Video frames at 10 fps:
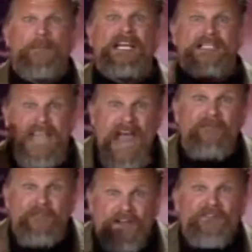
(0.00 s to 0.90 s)
Because
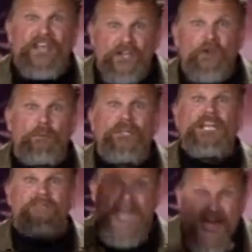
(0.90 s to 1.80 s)
everything you
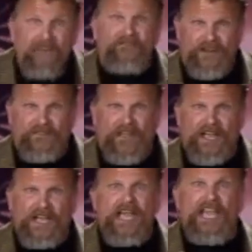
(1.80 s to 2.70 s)
believe,
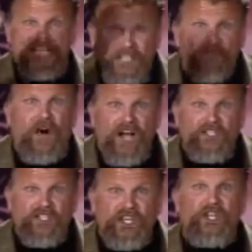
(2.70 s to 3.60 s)
everything, is a
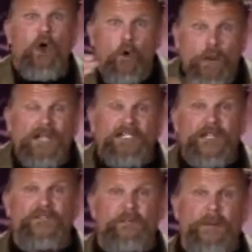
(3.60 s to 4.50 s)
falsehood
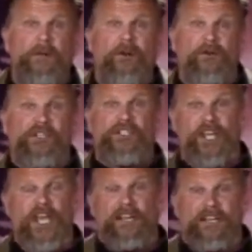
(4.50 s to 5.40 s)
relative to biblical
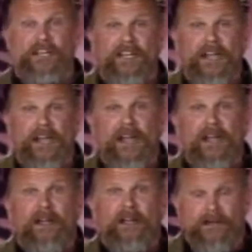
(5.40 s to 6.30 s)
Christianity. I
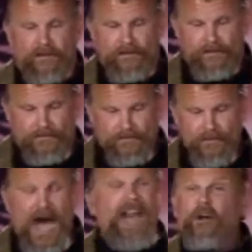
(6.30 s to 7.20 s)
feel sorry for
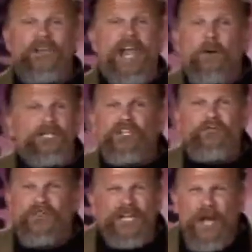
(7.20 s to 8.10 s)
you. I don't care what you
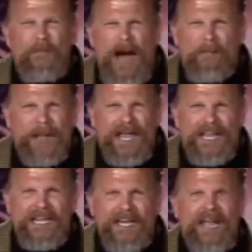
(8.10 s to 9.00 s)
feel about
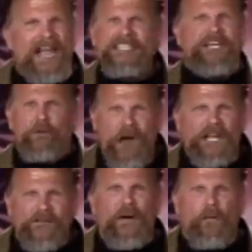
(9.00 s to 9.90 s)
me. It's
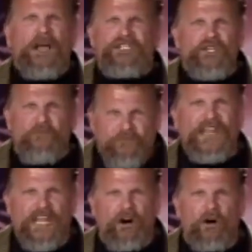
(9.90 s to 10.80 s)
irrelevant what you
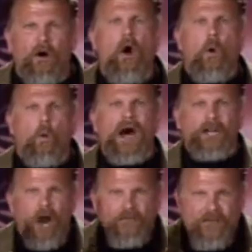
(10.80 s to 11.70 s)
feel. What
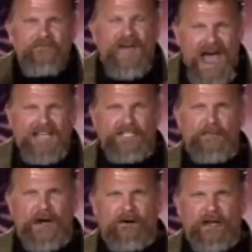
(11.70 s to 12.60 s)
are the facts,
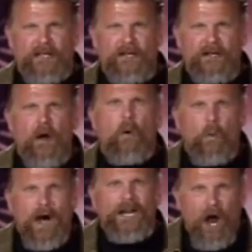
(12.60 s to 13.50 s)
Mary?
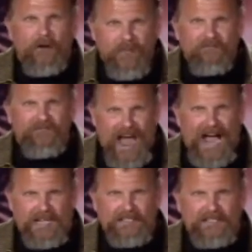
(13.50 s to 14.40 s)
What are the
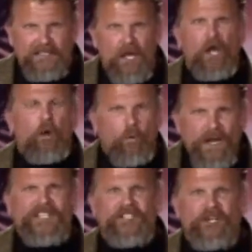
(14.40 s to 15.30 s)
facts?
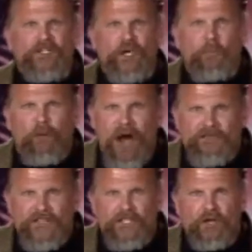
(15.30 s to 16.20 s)
Research your
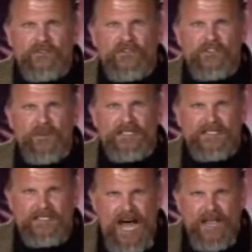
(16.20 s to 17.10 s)
prophet Joseph Smith's
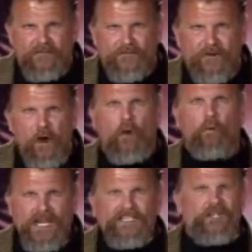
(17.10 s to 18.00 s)
life.
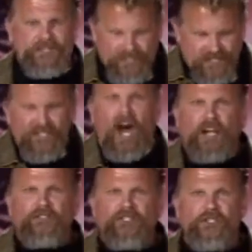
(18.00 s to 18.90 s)
Research the
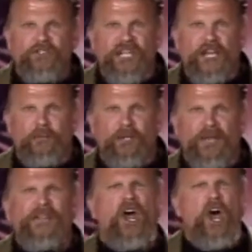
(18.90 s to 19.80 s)
doctrines you say you
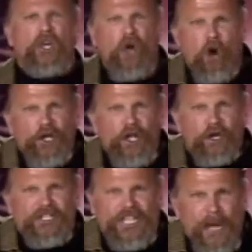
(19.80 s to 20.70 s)
believe in. Go to your
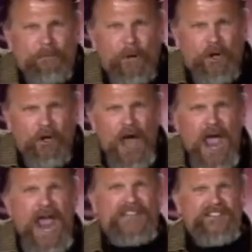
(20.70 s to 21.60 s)
temple
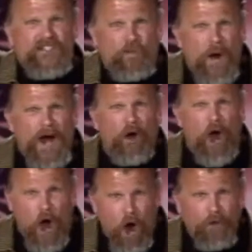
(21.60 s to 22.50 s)
and swear
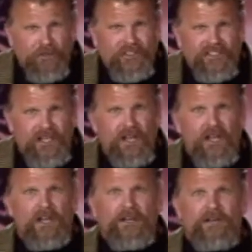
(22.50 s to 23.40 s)
oaths. If you would like
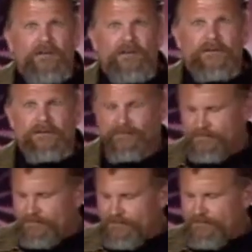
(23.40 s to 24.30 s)
to make a call,
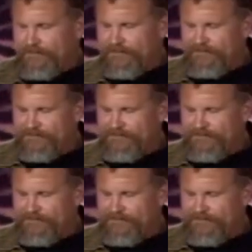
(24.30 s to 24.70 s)
please.